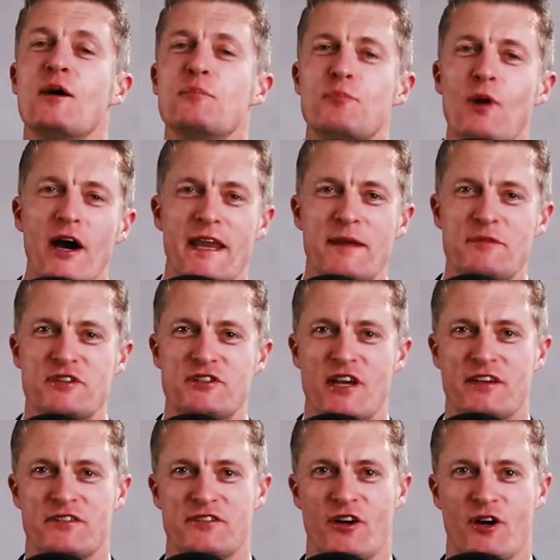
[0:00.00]
My name is
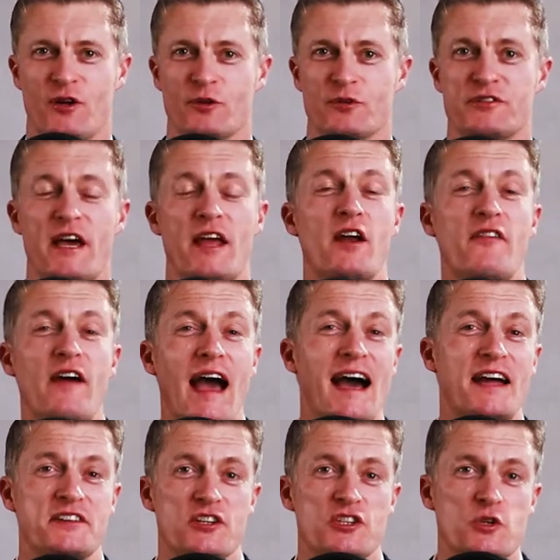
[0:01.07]
Jess Coles, and I've
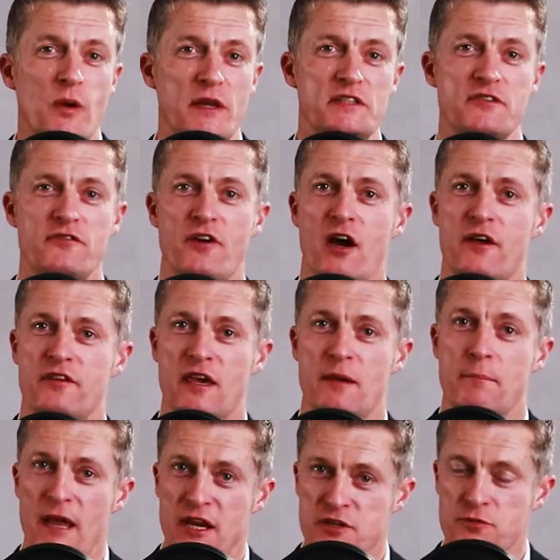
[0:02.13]
had a 25 year
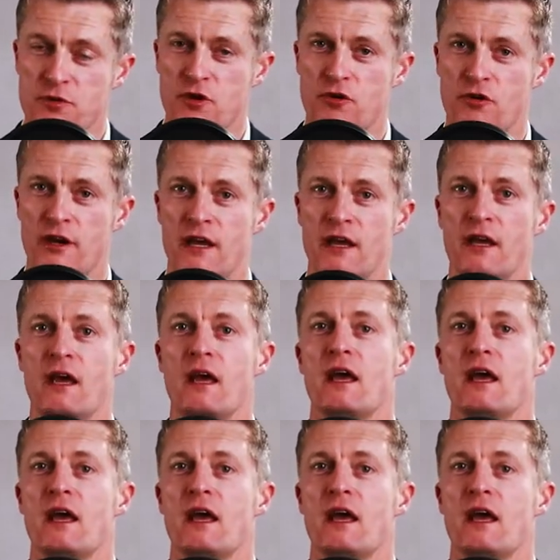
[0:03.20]
management career